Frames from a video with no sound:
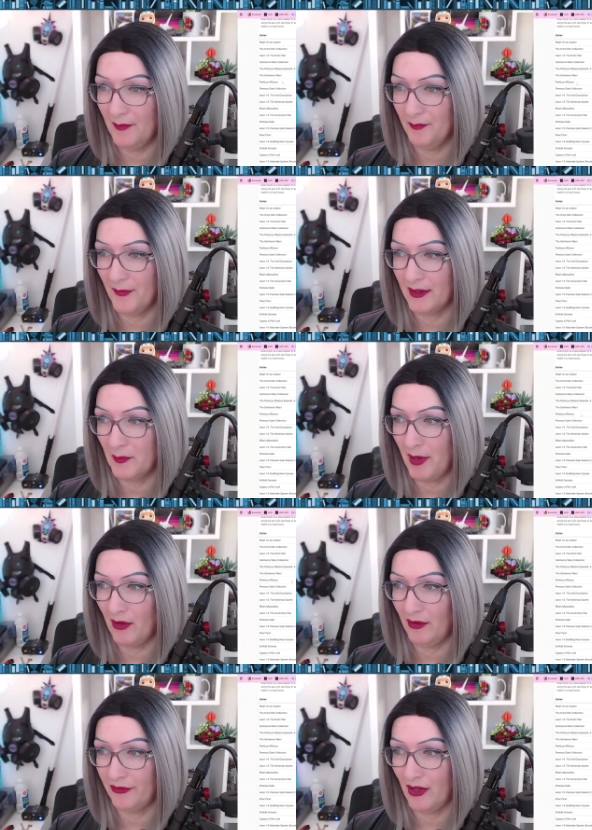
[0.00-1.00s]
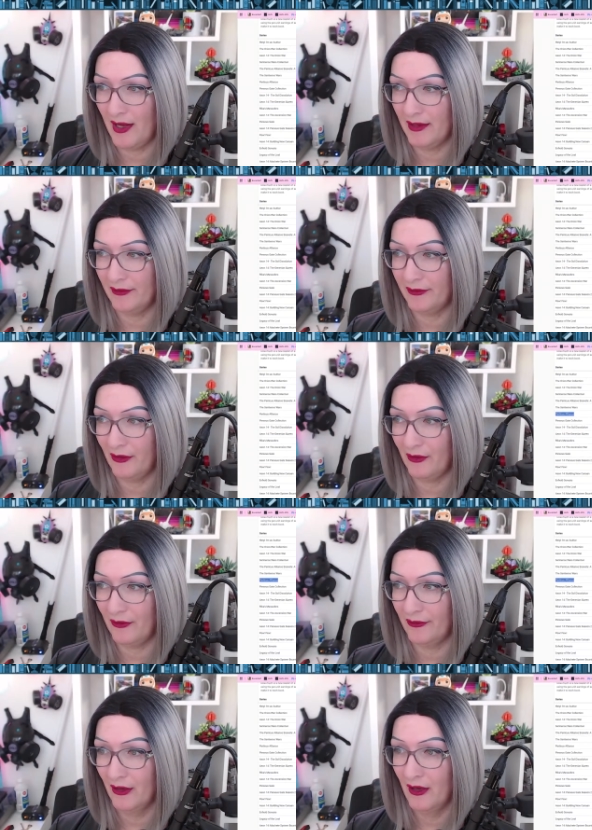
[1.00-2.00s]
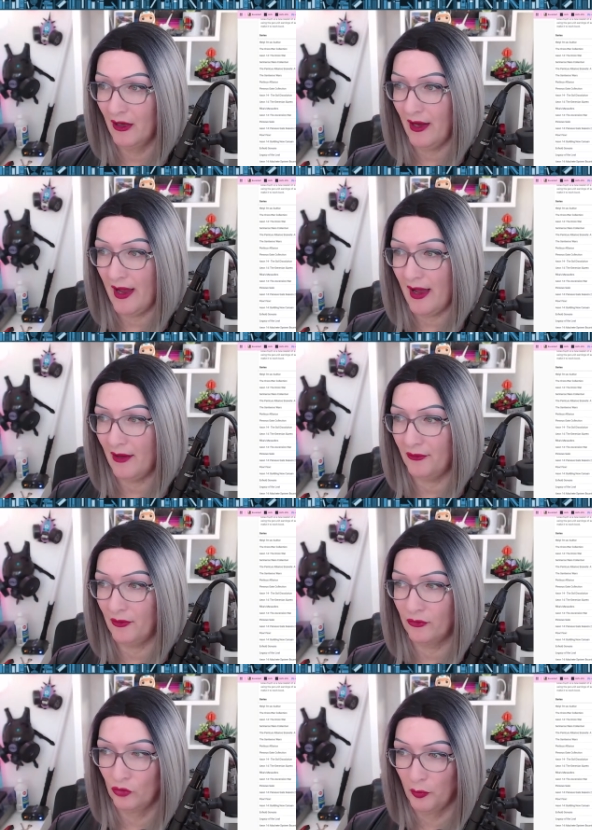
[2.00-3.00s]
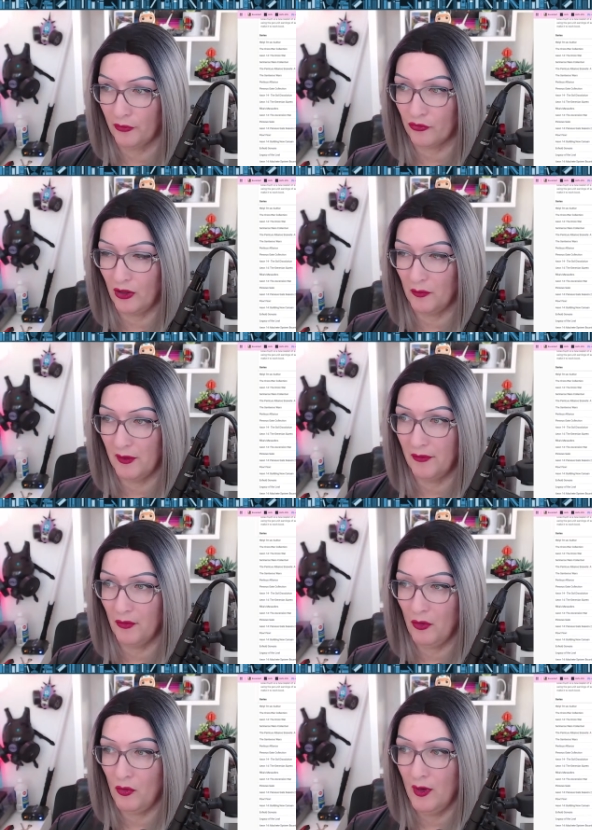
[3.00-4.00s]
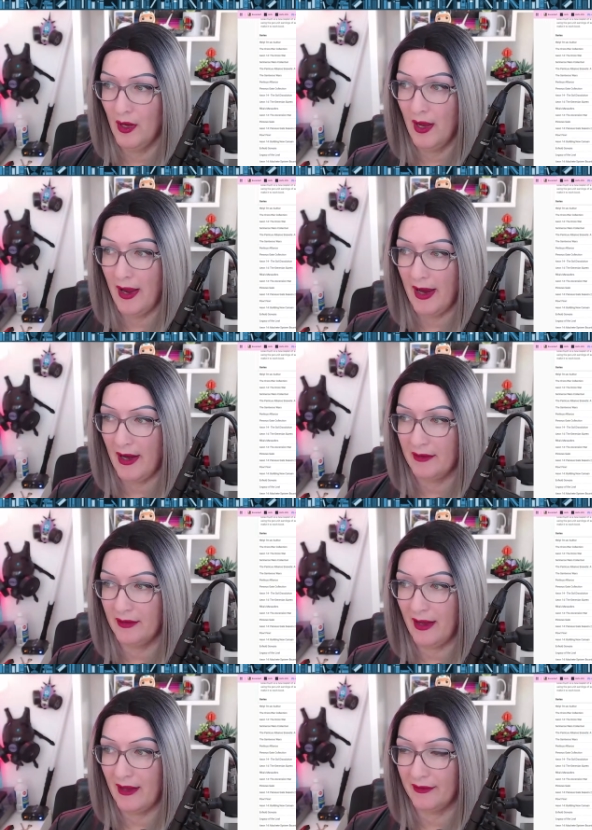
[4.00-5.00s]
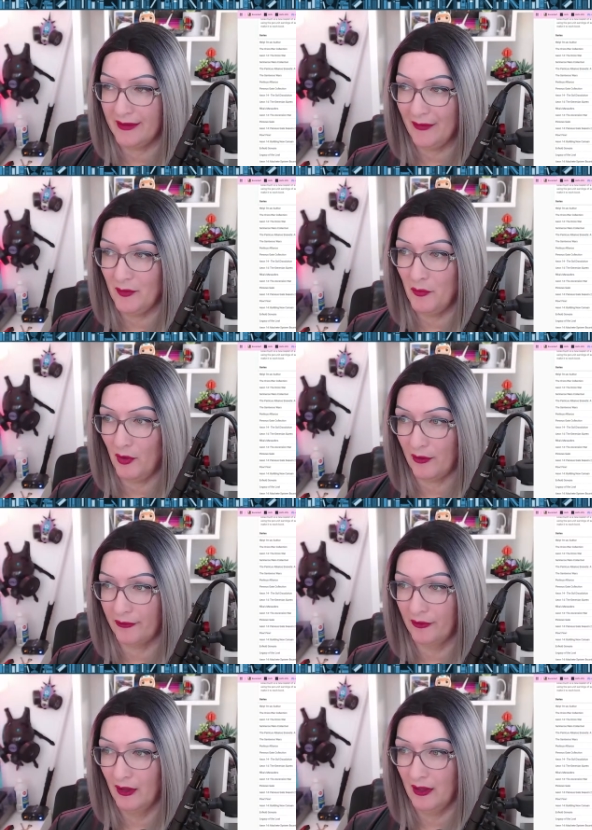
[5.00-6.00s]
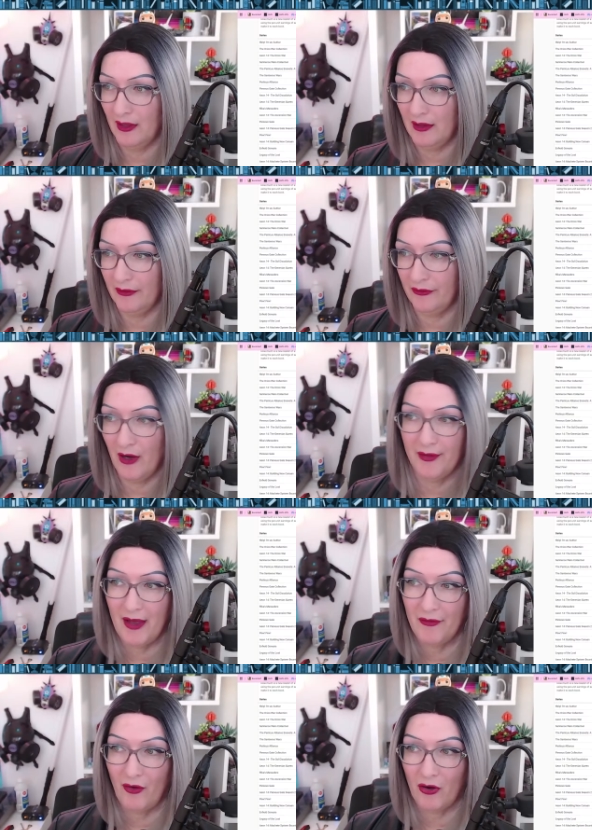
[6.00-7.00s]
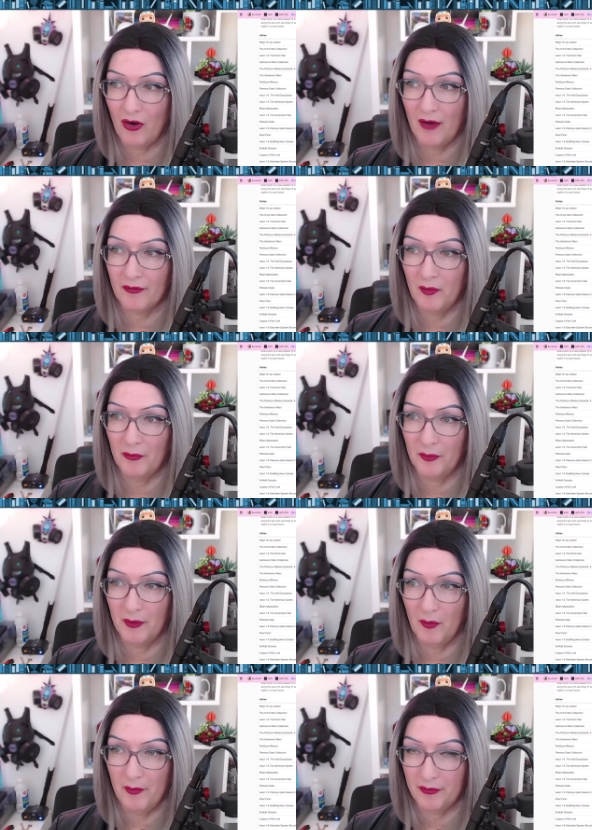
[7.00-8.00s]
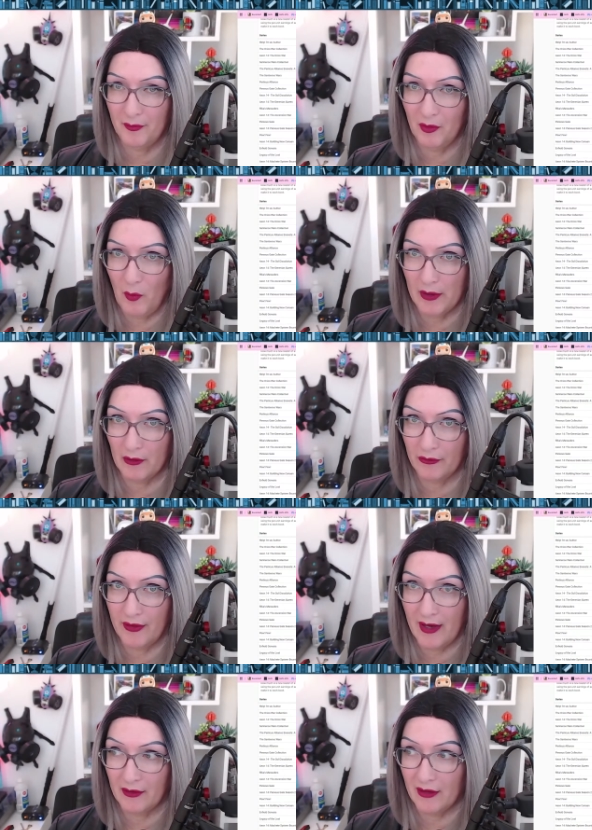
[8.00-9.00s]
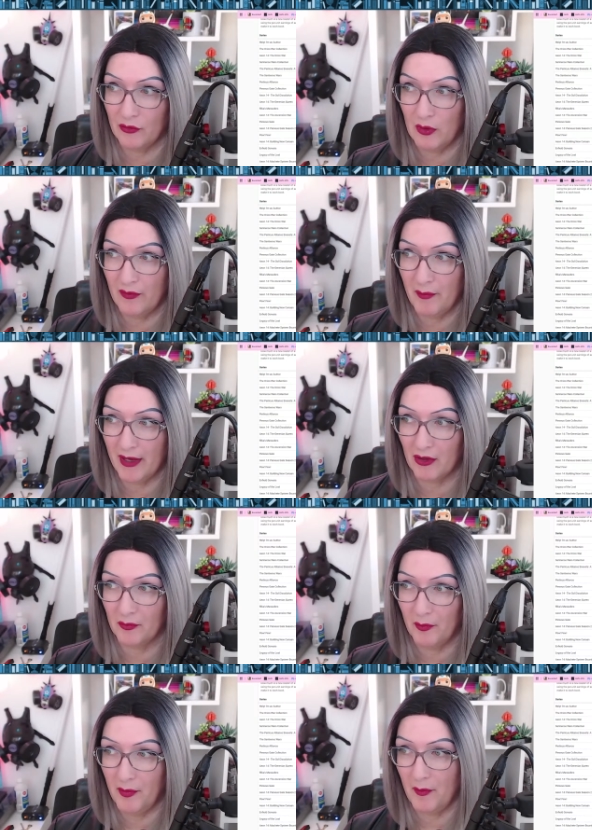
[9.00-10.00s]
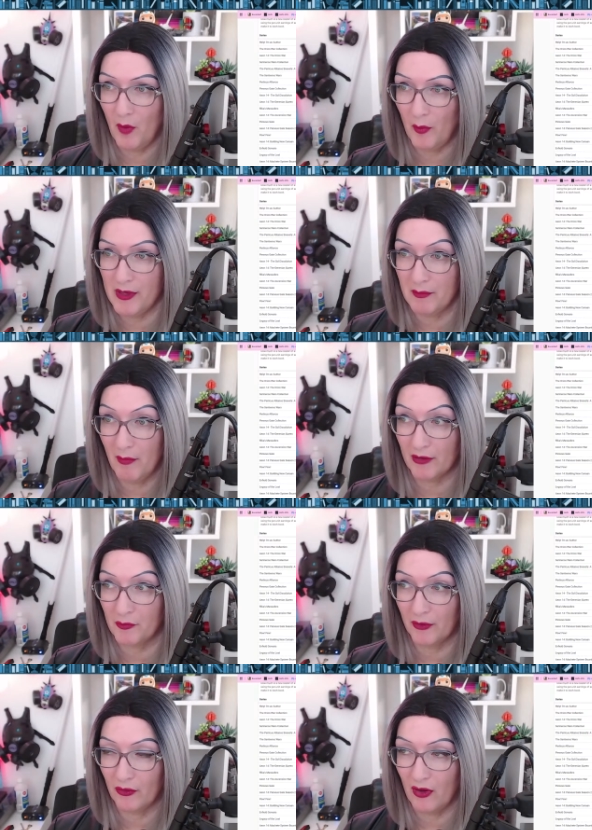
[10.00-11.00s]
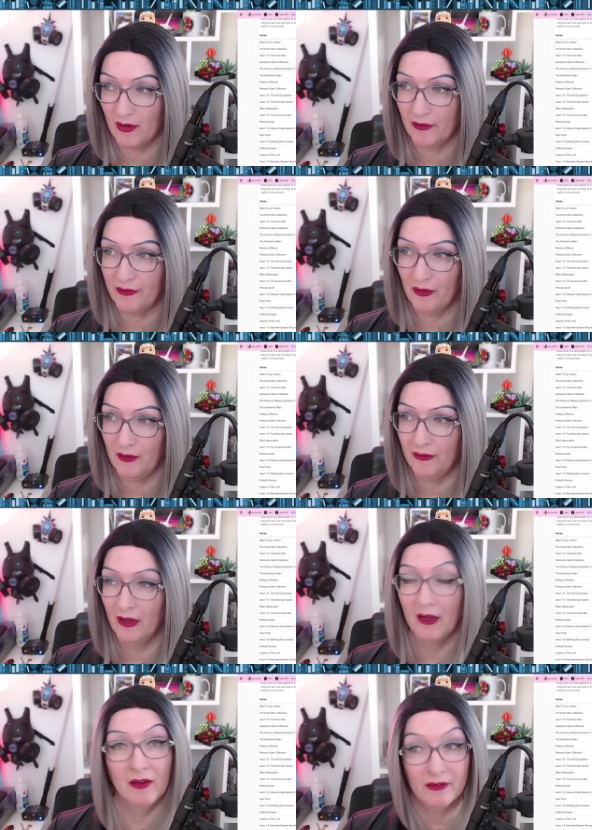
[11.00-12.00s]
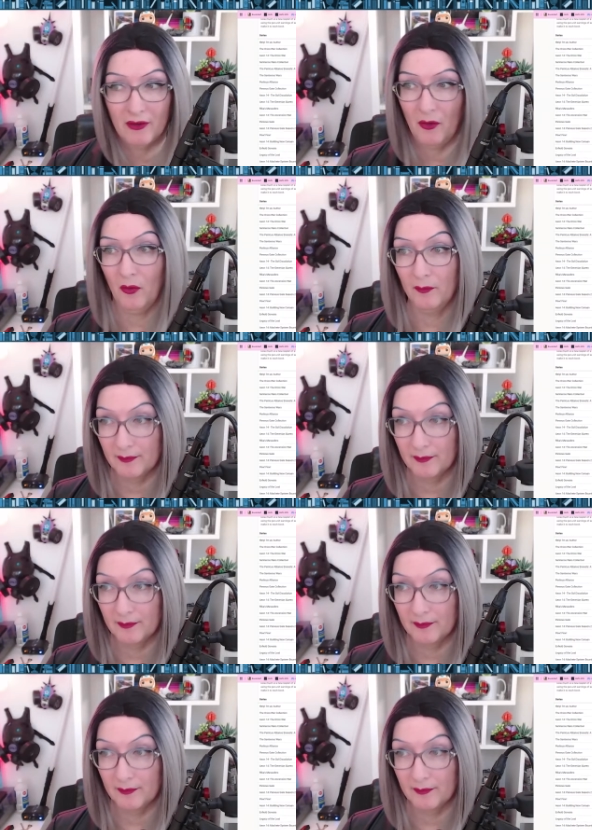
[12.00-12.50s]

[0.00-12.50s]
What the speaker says: like the Perilous Alliance series has super strong read through, and at 7 books is not that far off from some of the winners that do even better, but while being much longer series. So